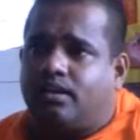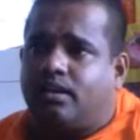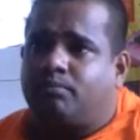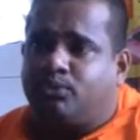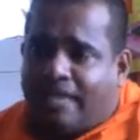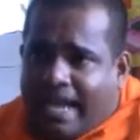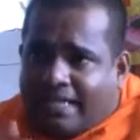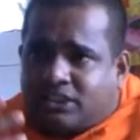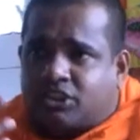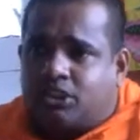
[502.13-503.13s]
Buddha
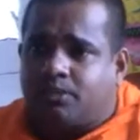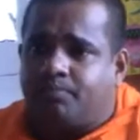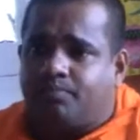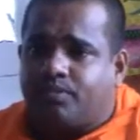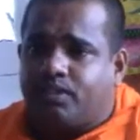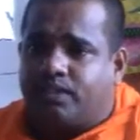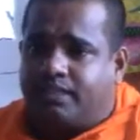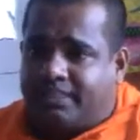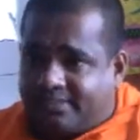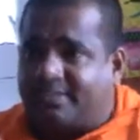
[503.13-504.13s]
has
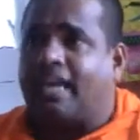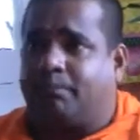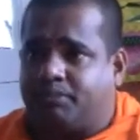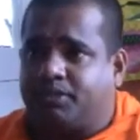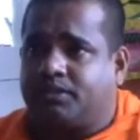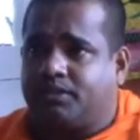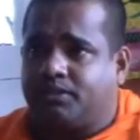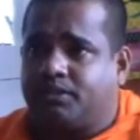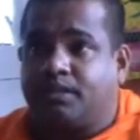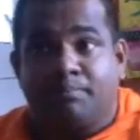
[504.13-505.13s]
described
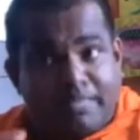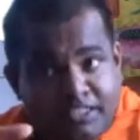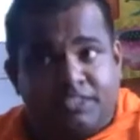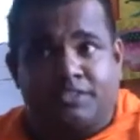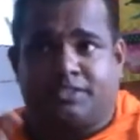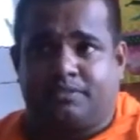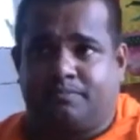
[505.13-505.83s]
the method